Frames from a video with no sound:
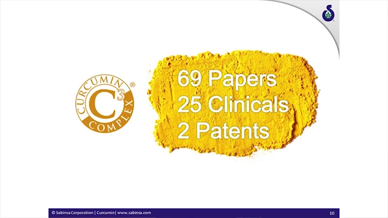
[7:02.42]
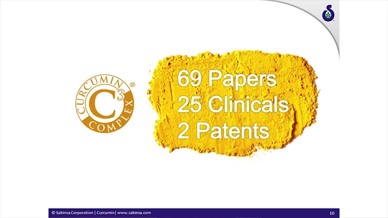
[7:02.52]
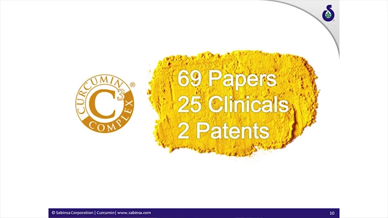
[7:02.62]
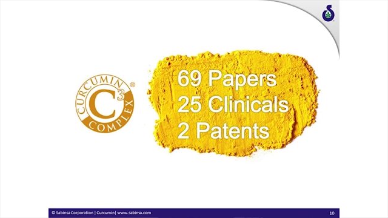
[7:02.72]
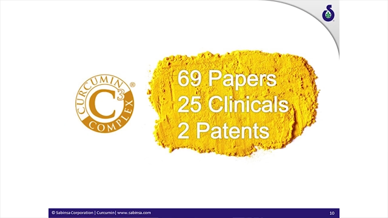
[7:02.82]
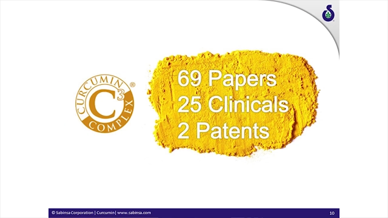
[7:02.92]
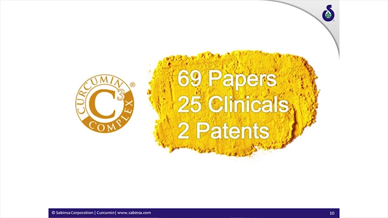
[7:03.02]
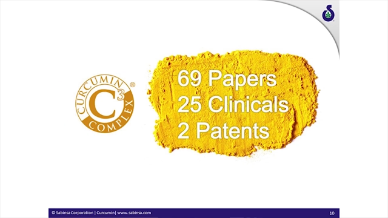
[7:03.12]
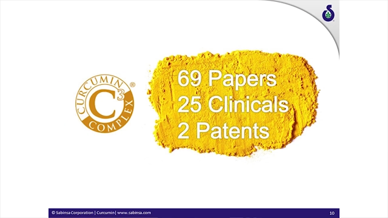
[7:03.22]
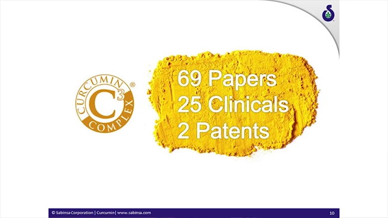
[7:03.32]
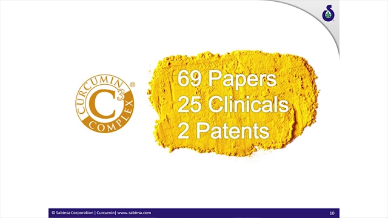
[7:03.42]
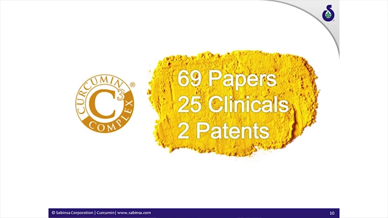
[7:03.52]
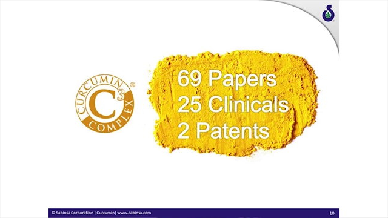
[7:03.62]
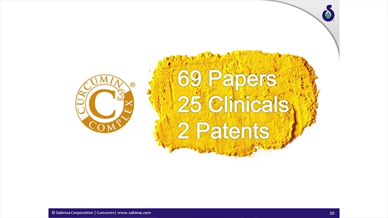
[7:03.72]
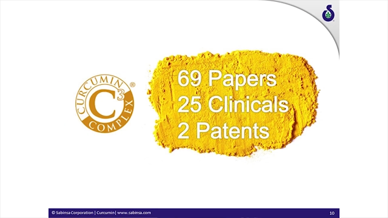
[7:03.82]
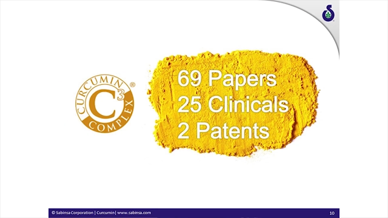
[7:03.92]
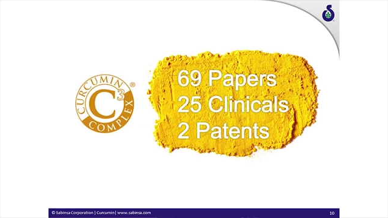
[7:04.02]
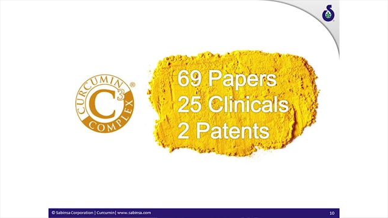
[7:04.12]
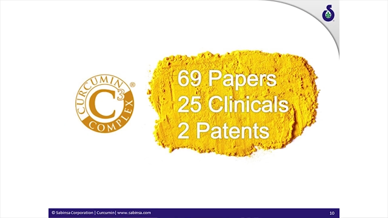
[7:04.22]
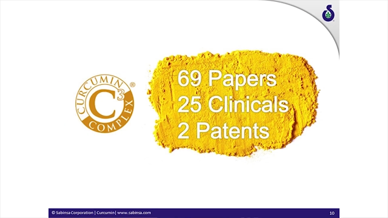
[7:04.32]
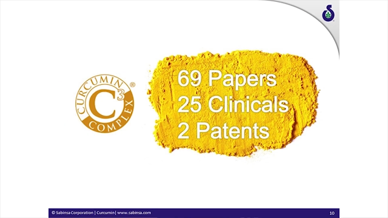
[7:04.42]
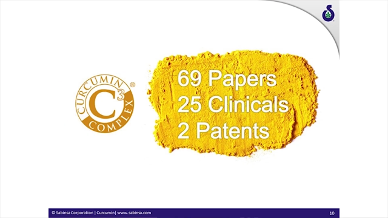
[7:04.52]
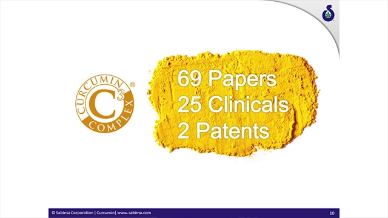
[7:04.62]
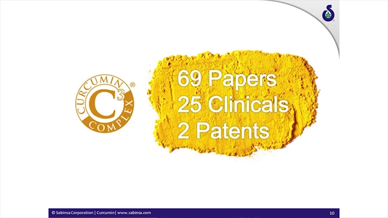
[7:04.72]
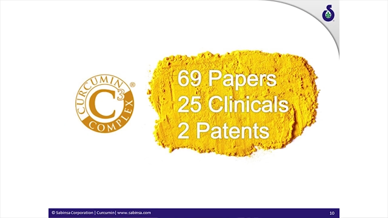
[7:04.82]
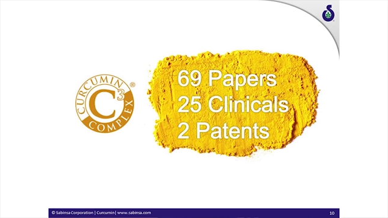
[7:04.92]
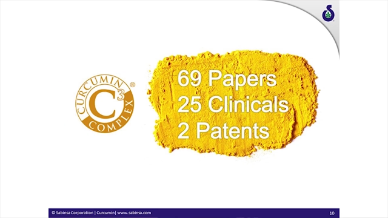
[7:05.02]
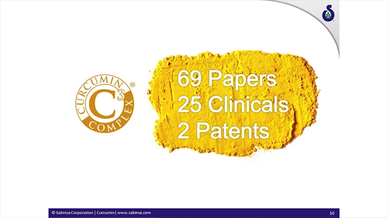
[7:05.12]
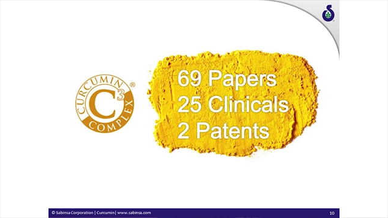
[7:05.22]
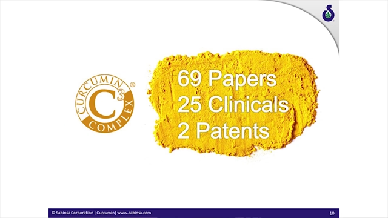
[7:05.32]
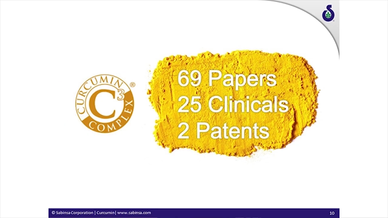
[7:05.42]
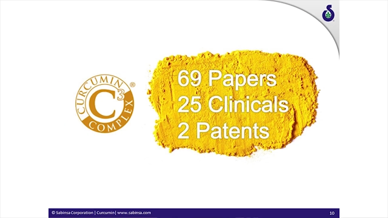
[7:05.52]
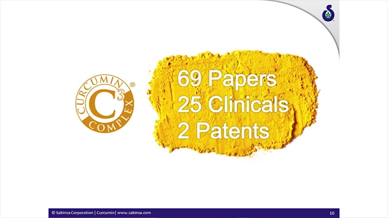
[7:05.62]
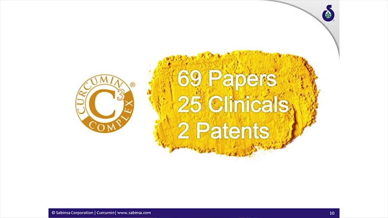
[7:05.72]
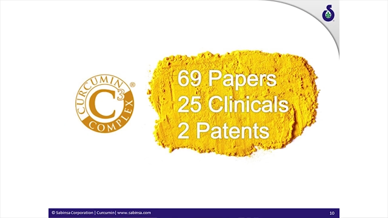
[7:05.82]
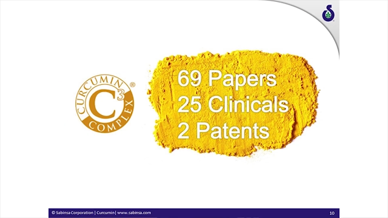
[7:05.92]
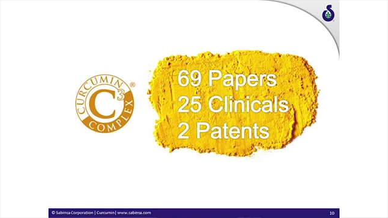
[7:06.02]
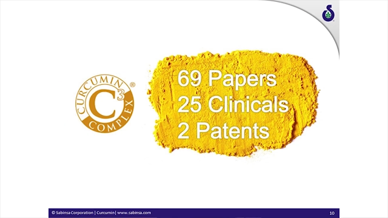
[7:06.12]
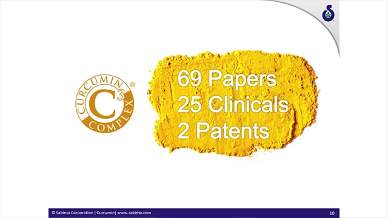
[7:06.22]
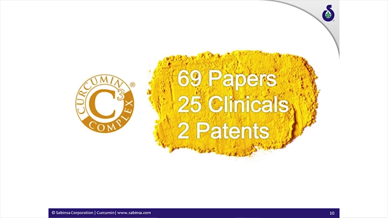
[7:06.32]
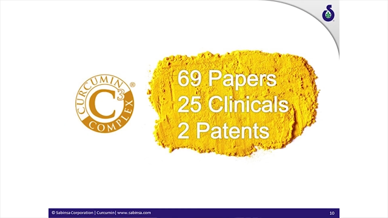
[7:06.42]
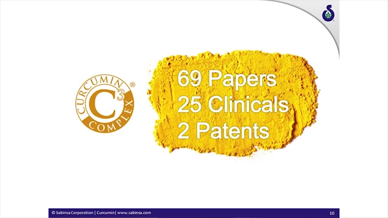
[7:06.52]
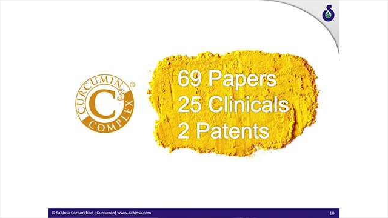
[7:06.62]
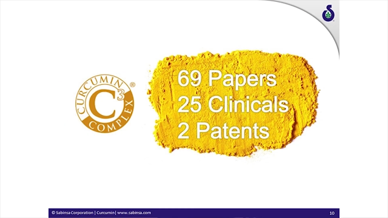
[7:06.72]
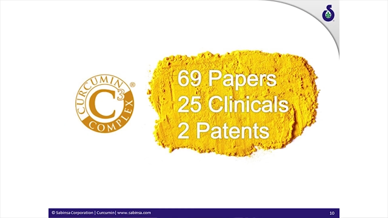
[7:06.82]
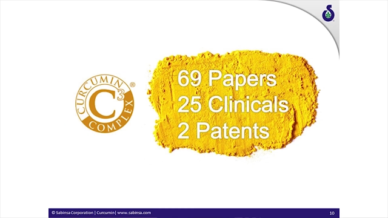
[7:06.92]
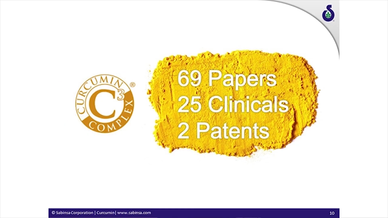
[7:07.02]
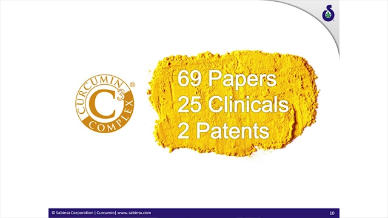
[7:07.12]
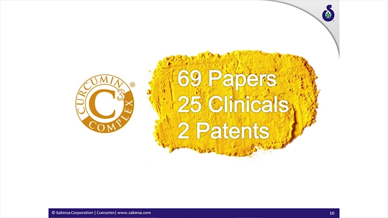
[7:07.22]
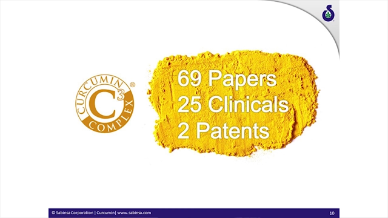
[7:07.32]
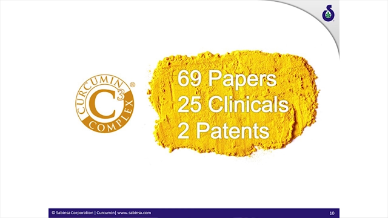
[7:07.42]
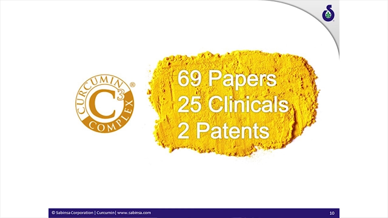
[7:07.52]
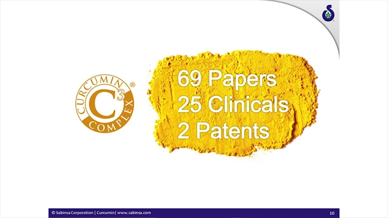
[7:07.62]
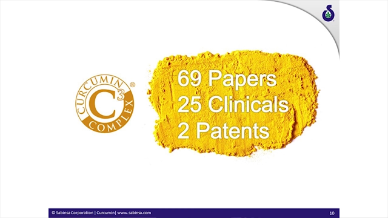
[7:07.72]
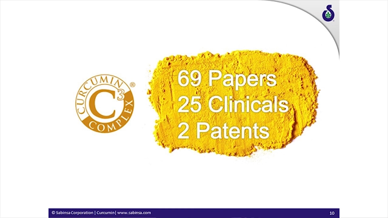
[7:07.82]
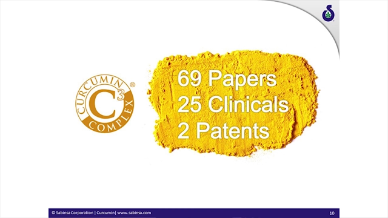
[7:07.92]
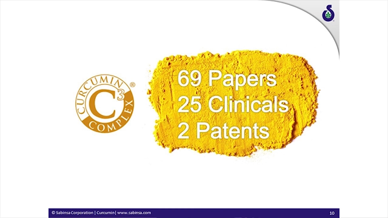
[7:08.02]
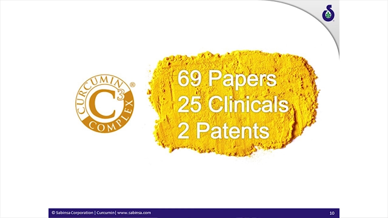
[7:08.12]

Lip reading: No face is visible, so there are no lips to read.